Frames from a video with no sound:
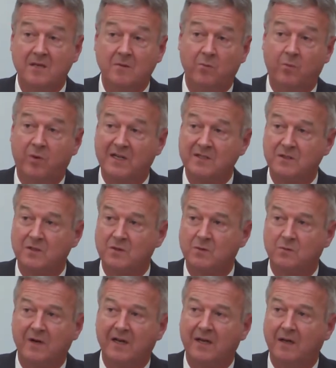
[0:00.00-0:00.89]
the
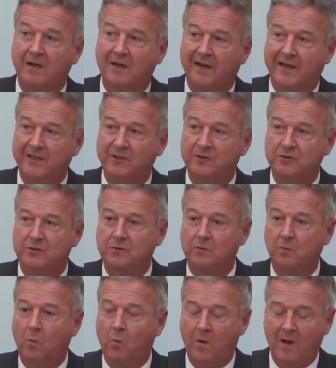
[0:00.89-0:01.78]
Brussels
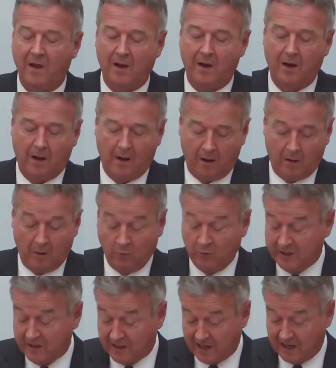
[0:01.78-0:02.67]
regulation will,
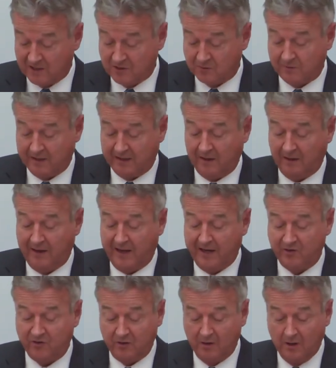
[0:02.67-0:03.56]
recast
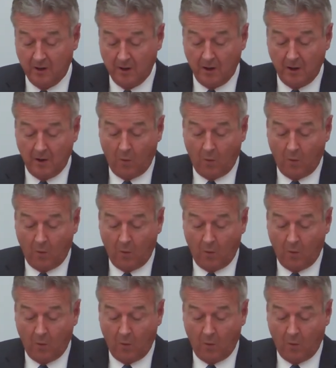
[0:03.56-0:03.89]
regulation,